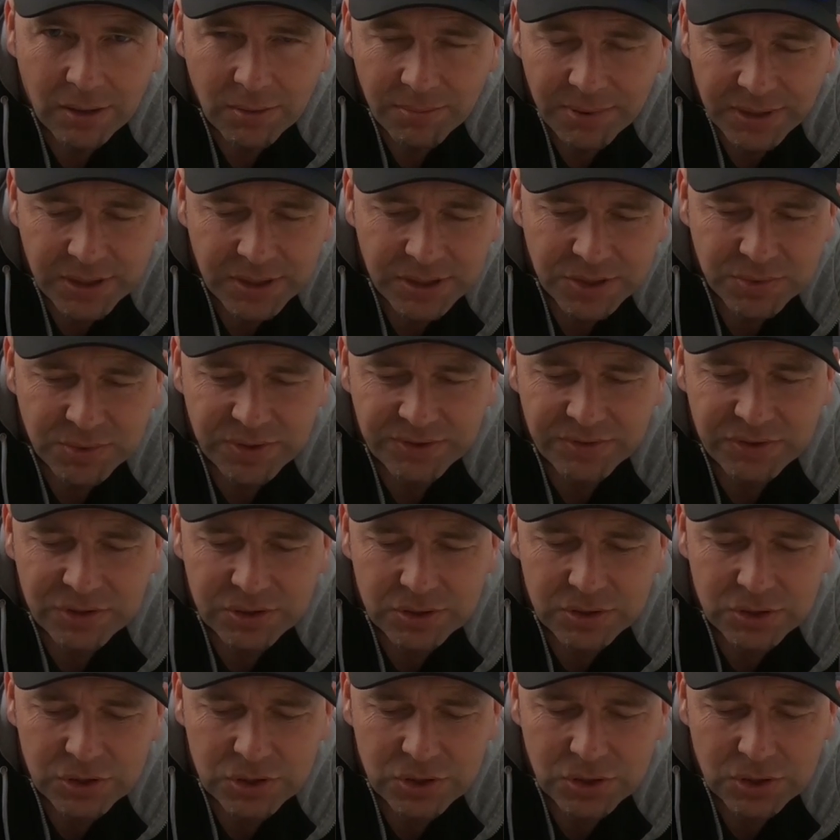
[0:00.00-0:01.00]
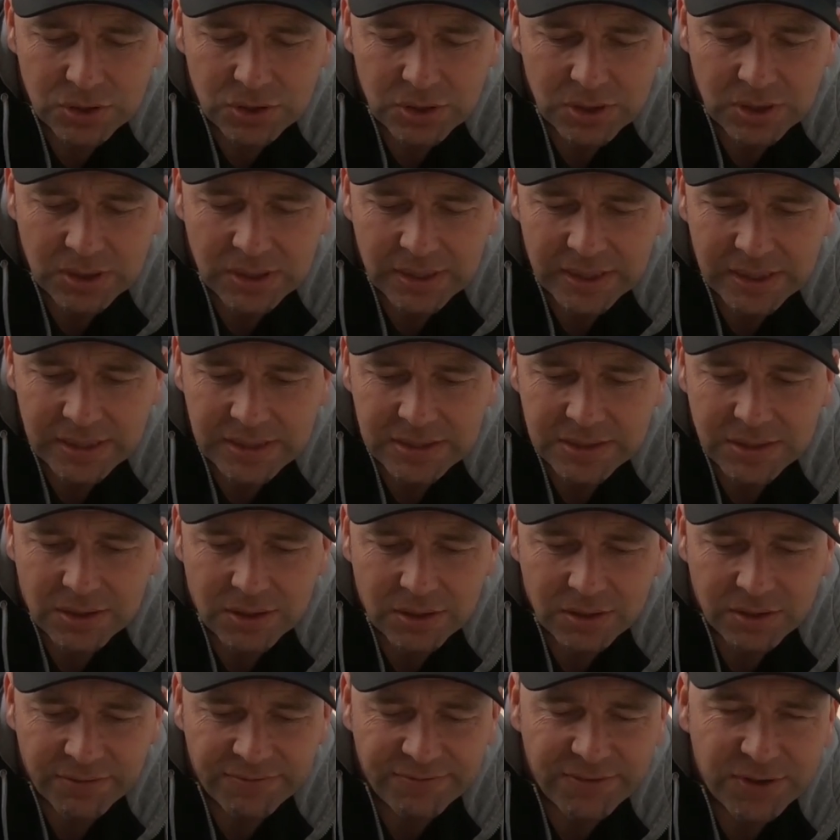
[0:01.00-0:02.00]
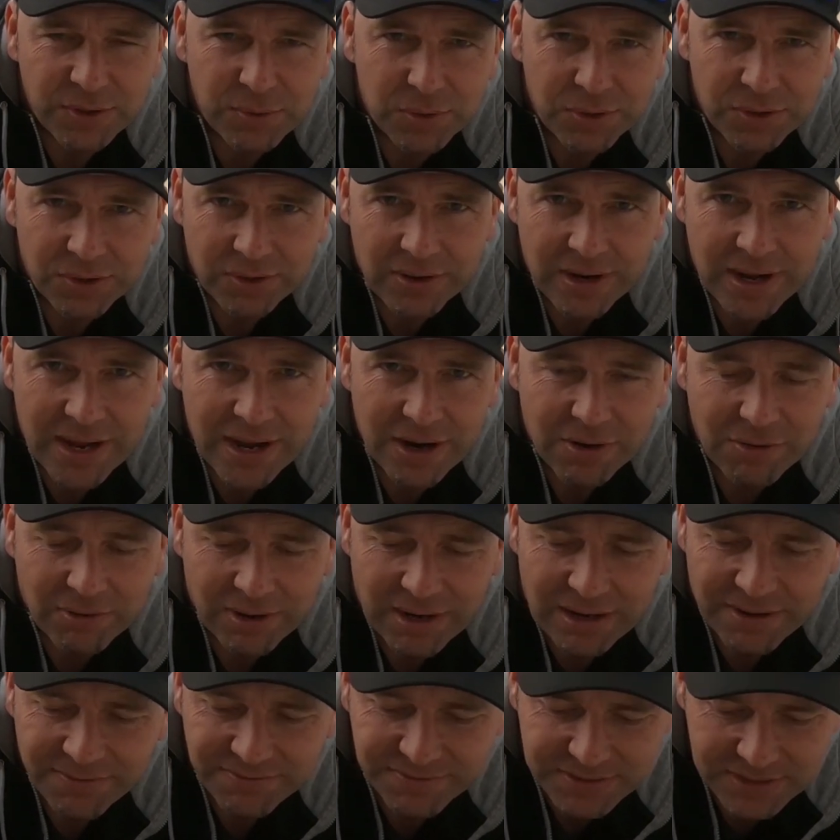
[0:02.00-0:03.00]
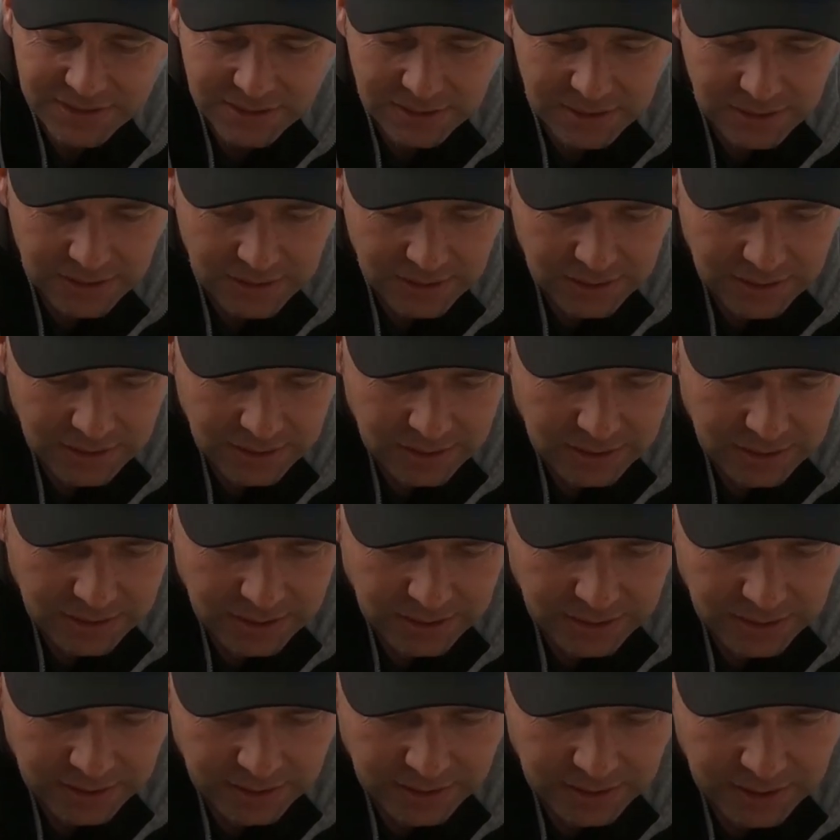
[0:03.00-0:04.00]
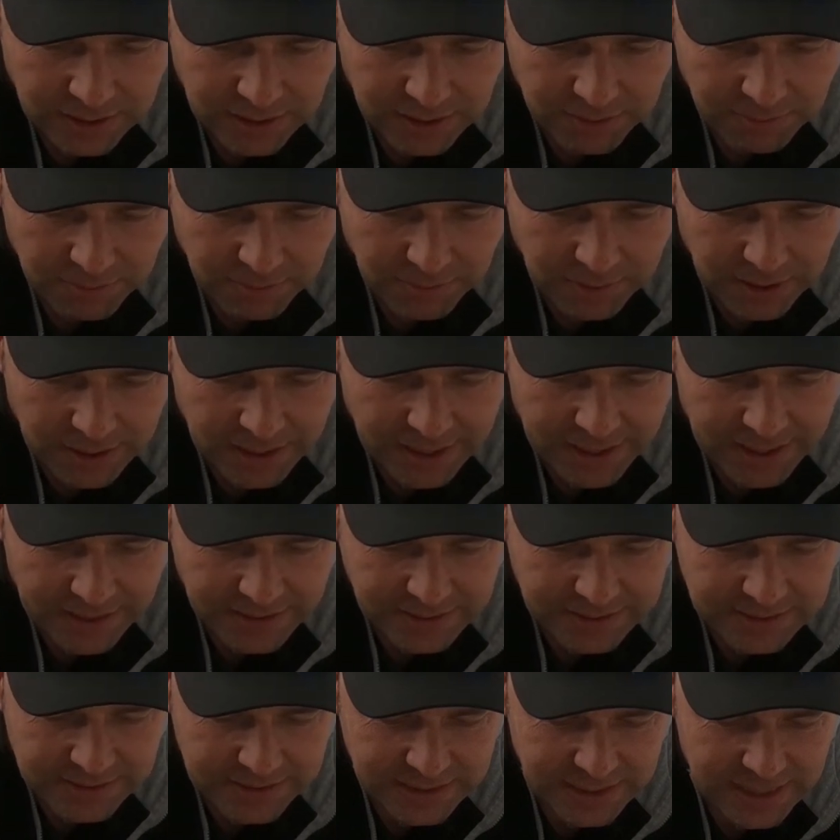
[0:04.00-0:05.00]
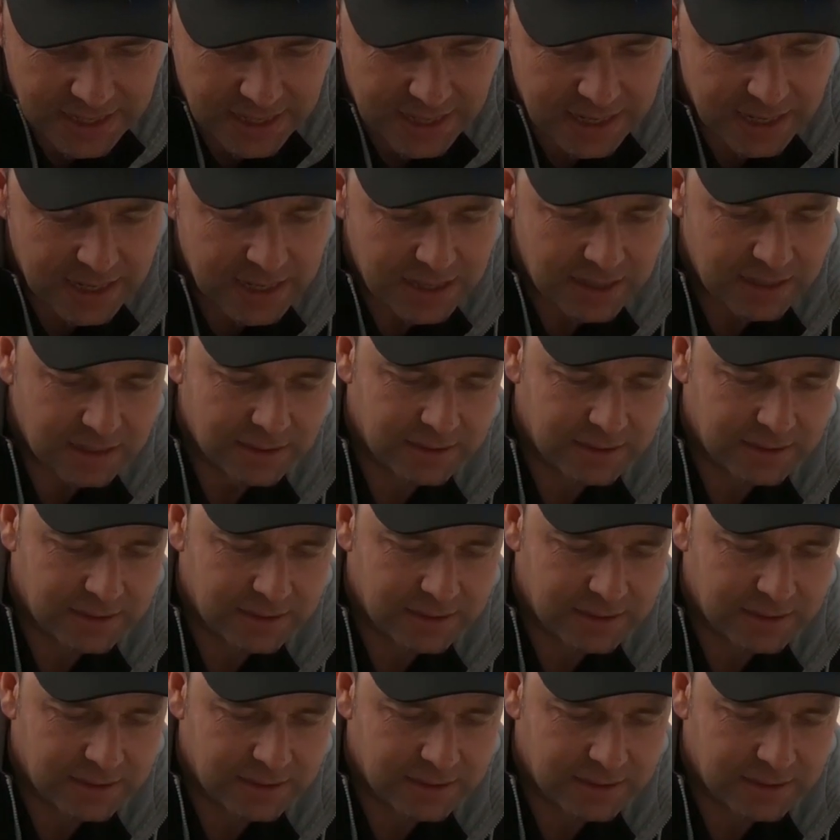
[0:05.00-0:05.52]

because we've done this on a few other aircraft. And today